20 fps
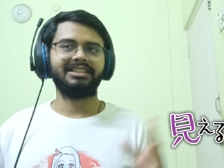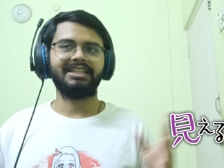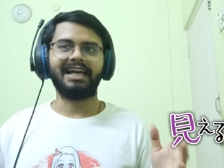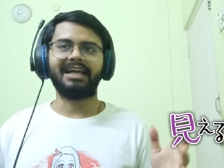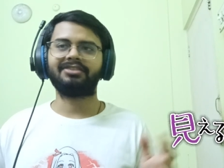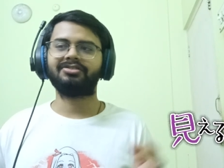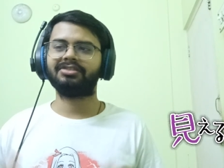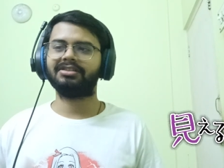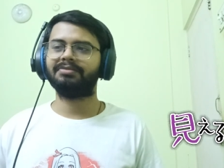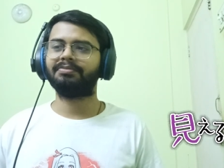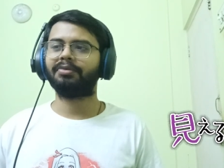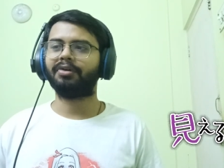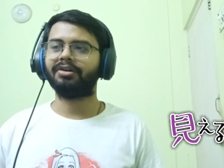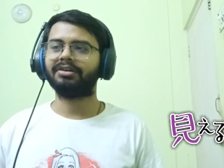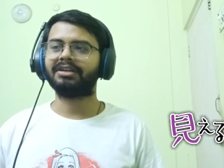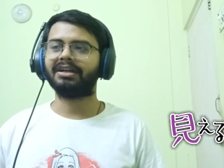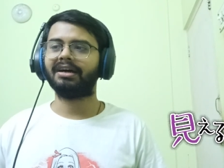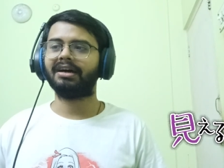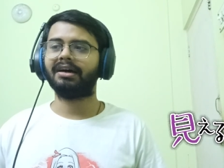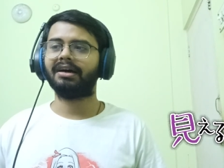She actually
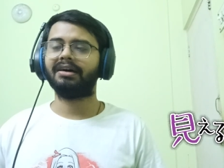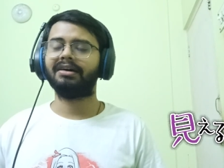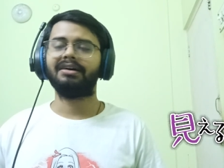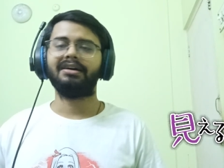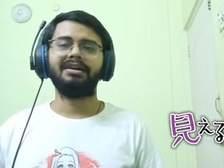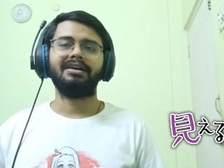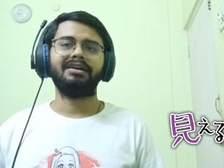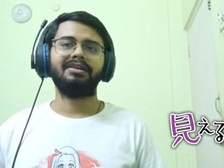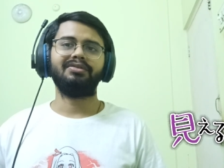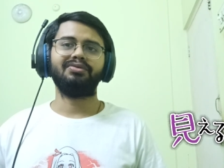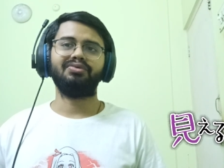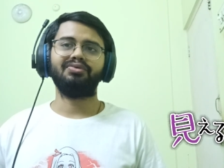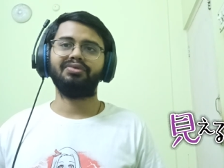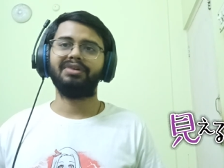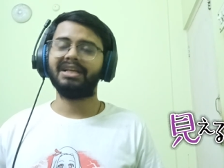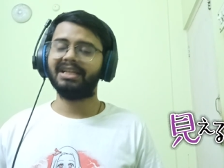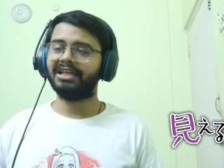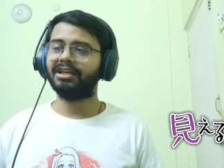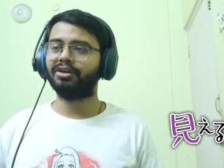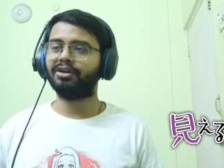brought a
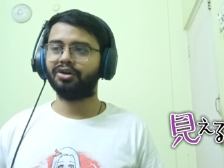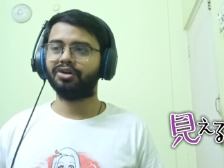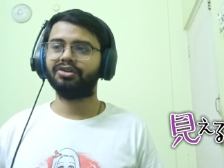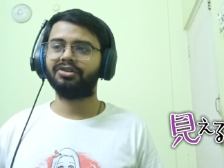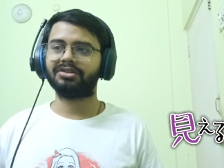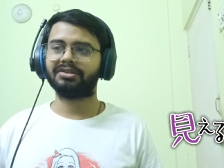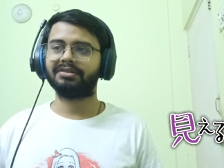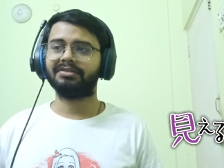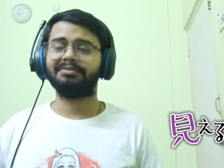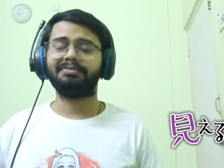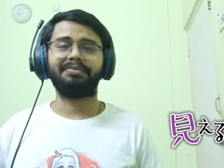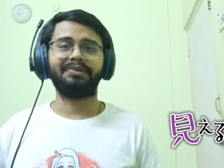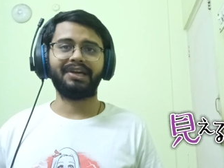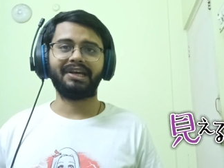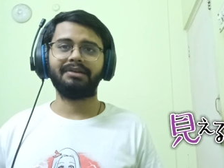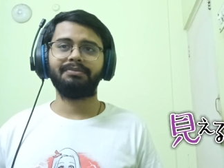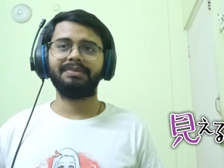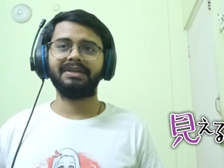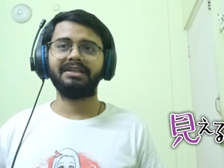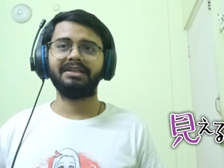really good
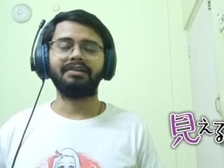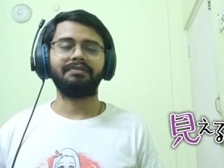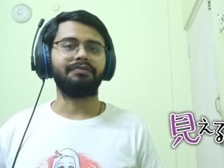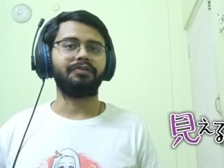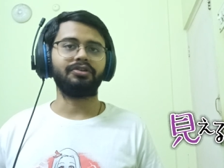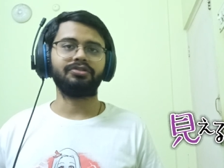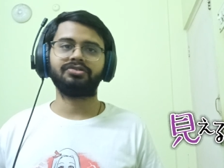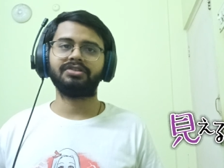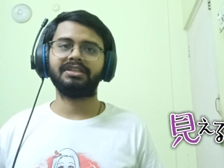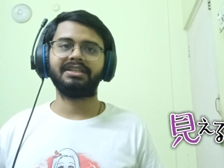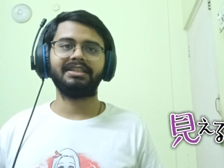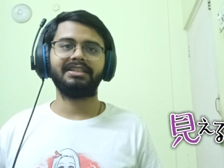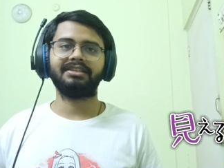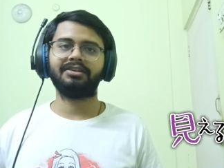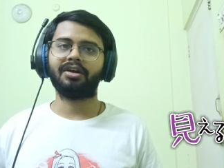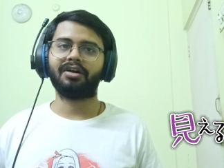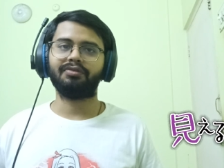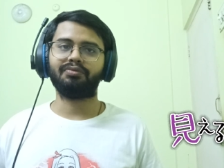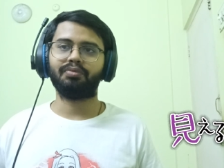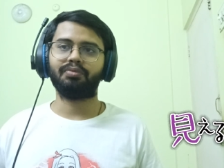prayer bead. Unfortunately, it
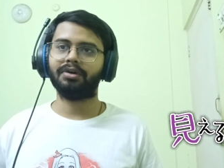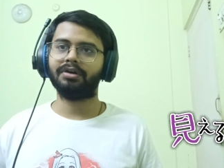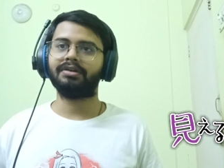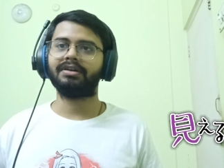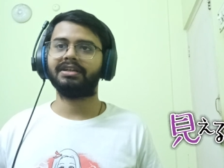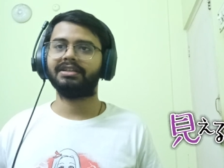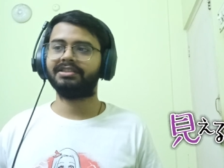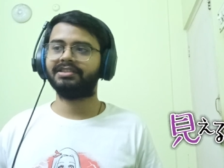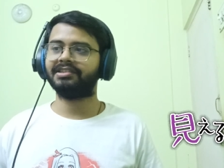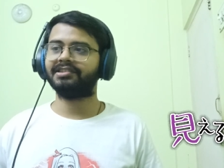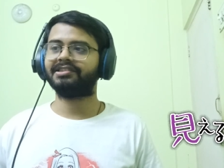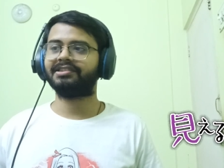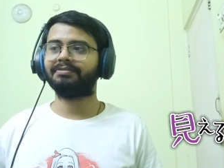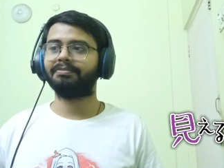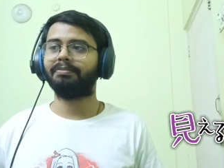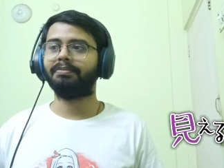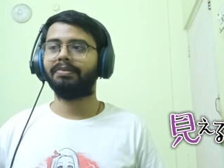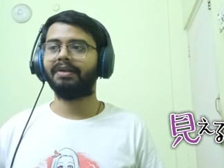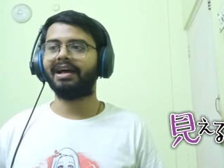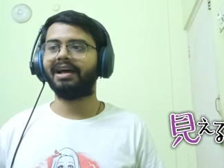did not work. It
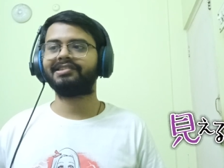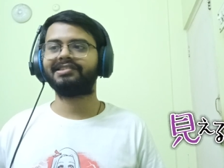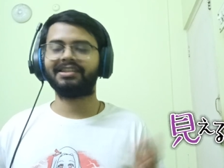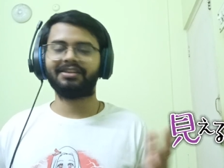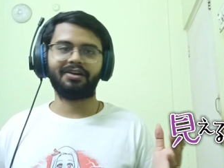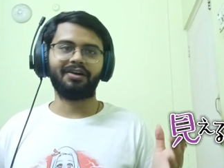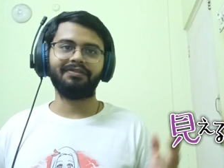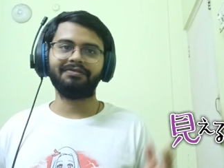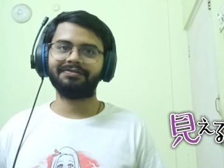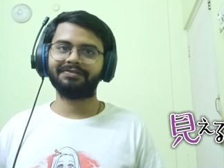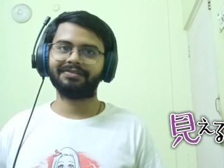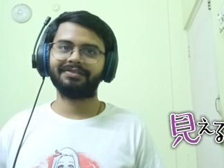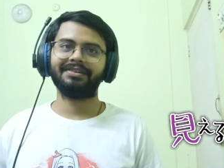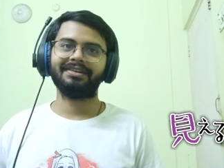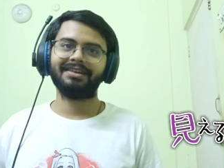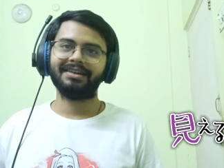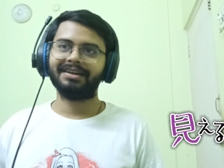just blasted off